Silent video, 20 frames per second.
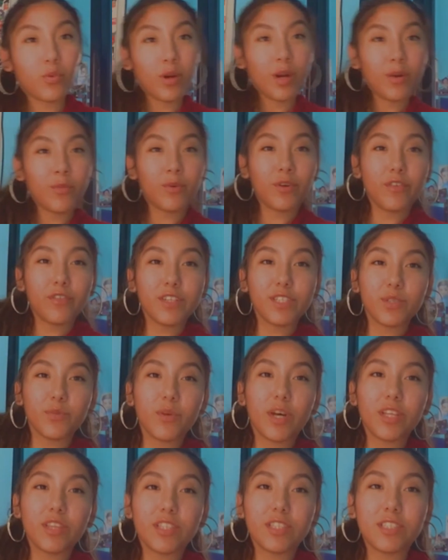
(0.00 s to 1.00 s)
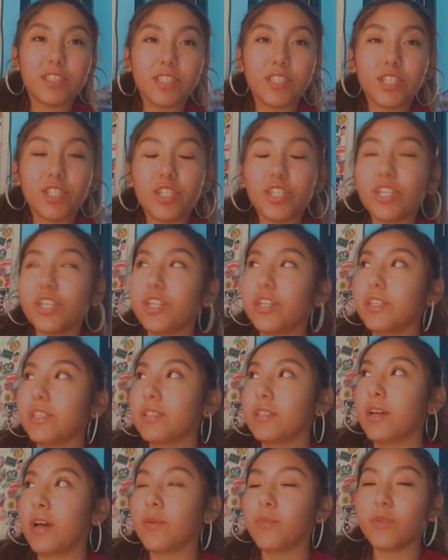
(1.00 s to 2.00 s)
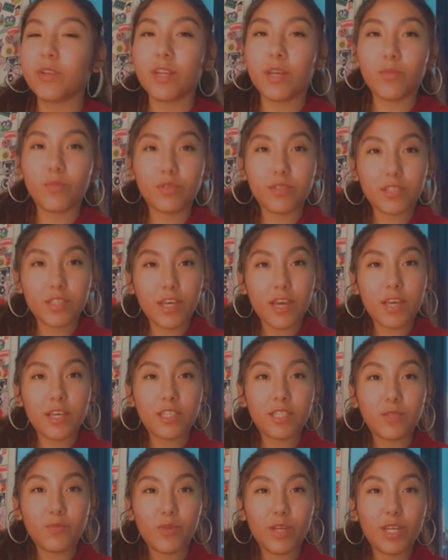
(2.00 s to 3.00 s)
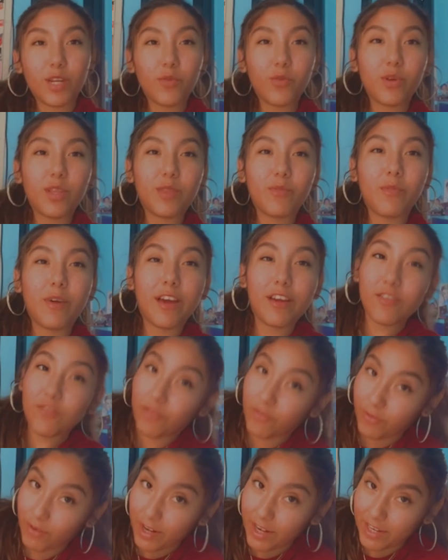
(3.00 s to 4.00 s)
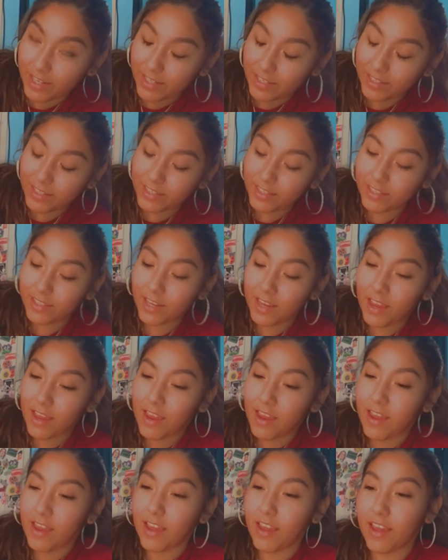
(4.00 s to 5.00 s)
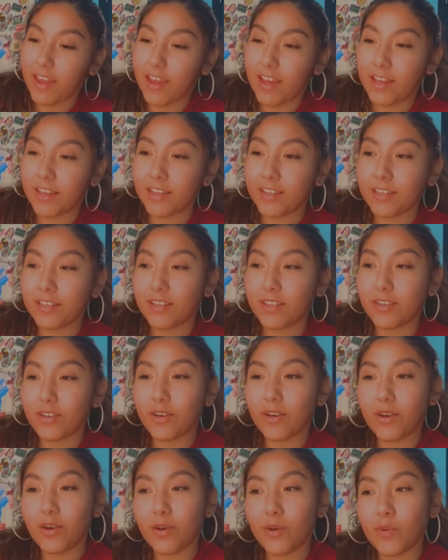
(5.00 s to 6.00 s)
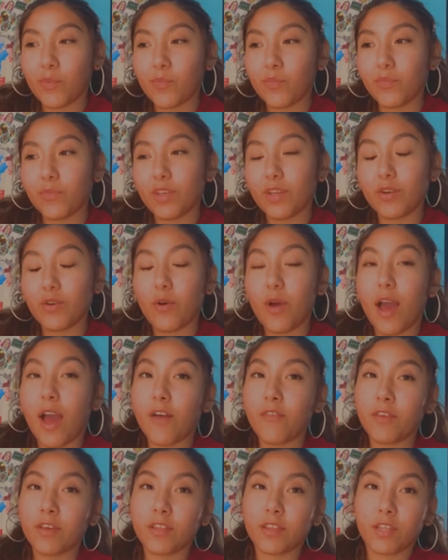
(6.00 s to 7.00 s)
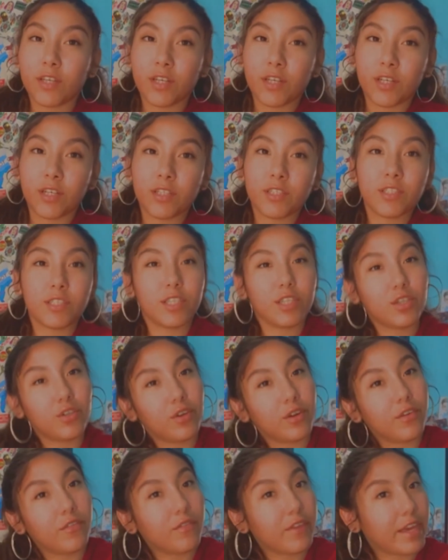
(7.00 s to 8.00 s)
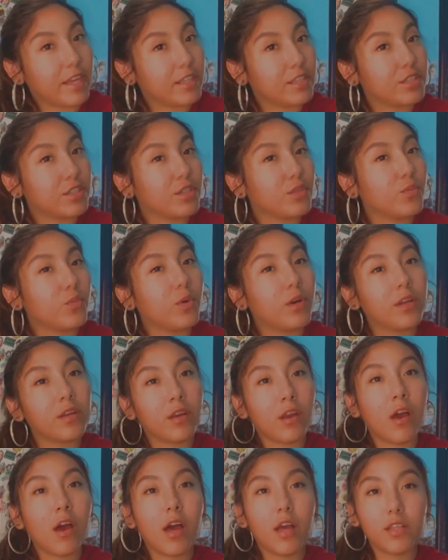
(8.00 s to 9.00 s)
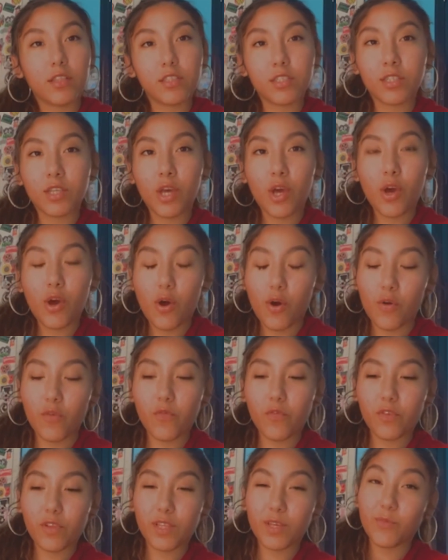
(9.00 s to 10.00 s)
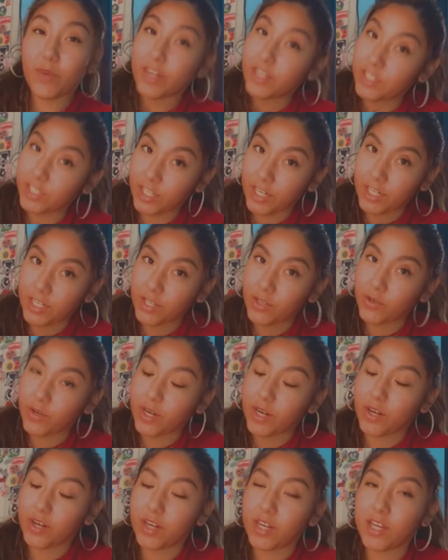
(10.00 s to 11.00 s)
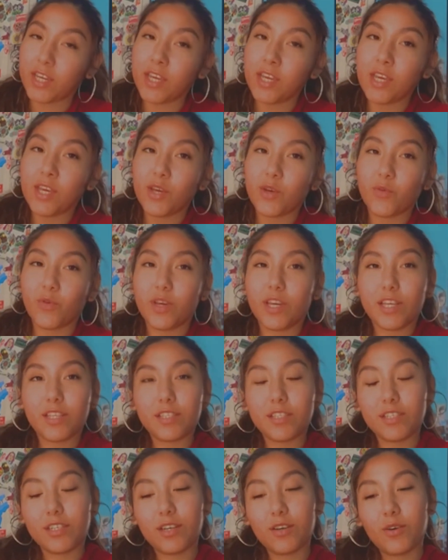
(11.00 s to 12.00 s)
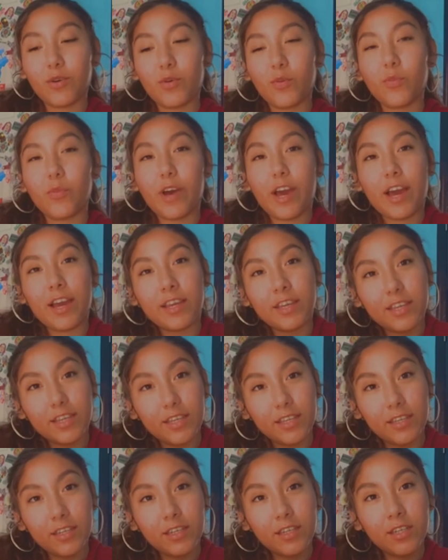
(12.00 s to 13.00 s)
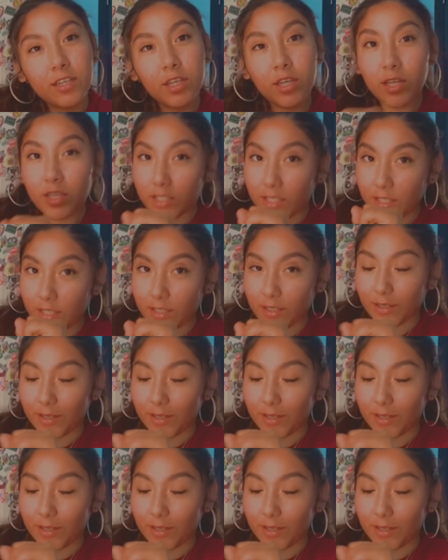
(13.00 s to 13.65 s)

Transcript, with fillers: I'm nervous about this senior year is not being able to spend it with my friends and um, you know having the senior events and whatnot hopefully by january we get to go back and you